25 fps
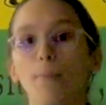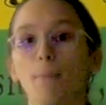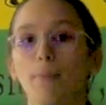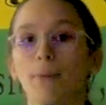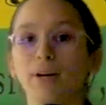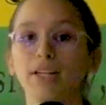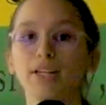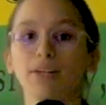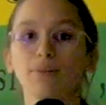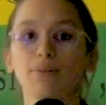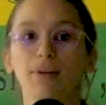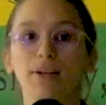
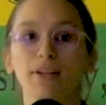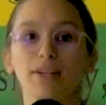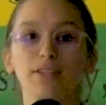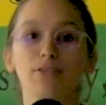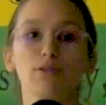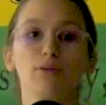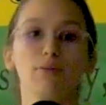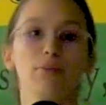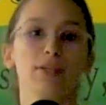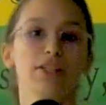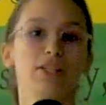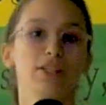Money
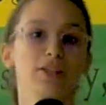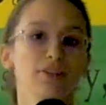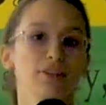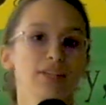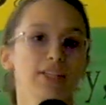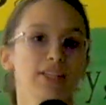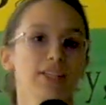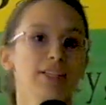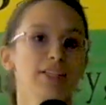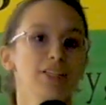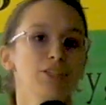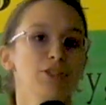raised will be
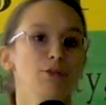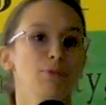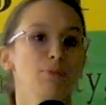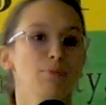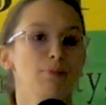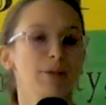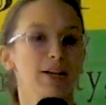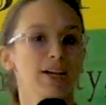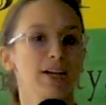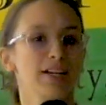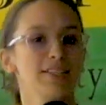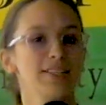donated to
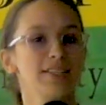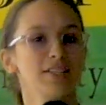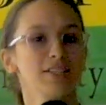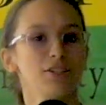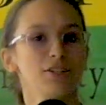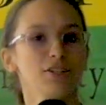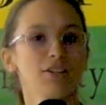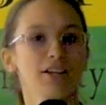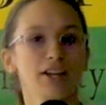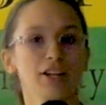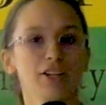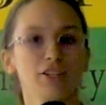Because
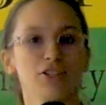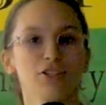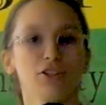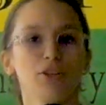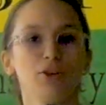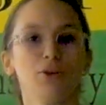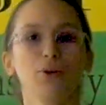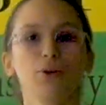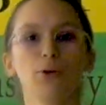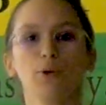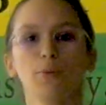International,